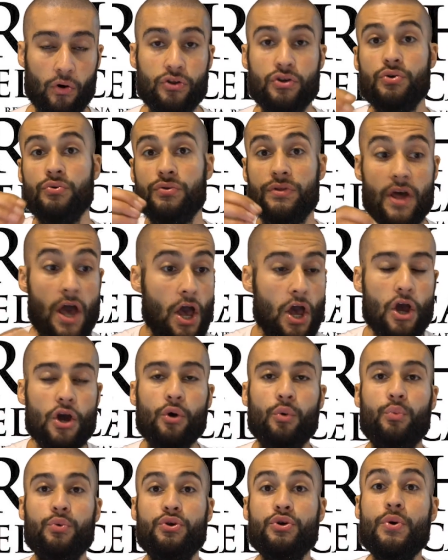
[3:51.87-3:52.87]

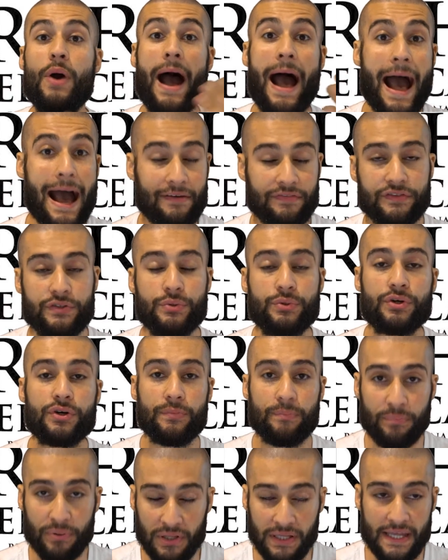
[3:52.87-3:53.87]
You have to
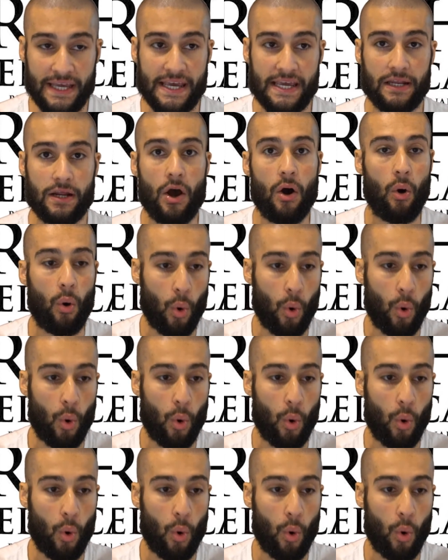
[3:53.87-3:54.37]
complete